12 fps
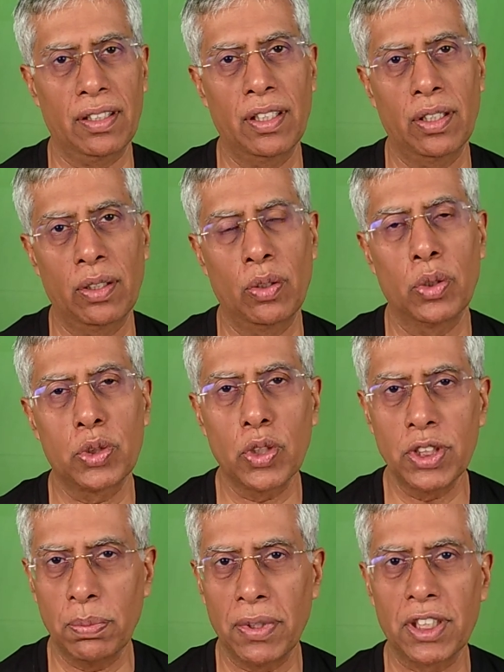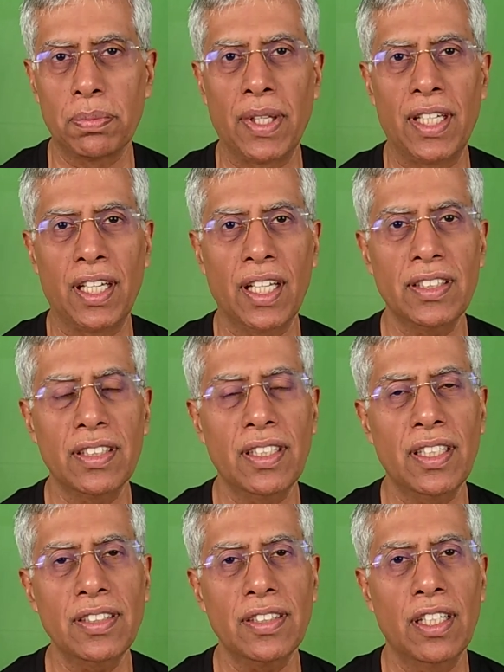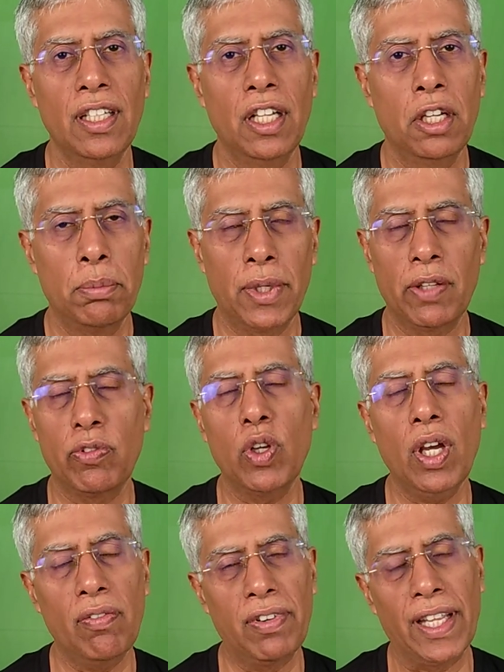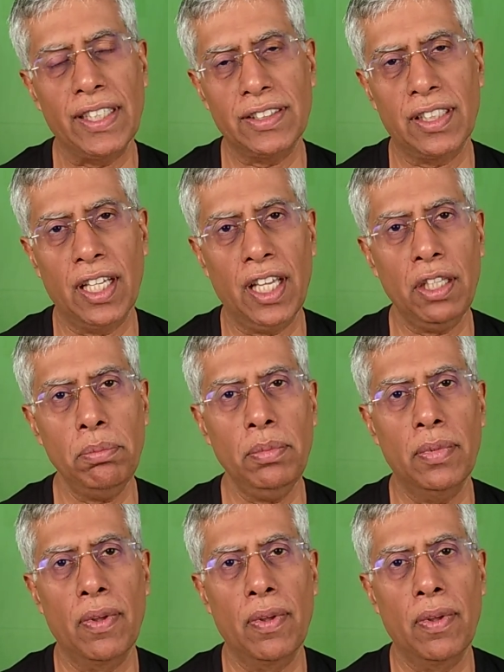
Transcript: the Osho Gibberish Meditation is. But if you have less time,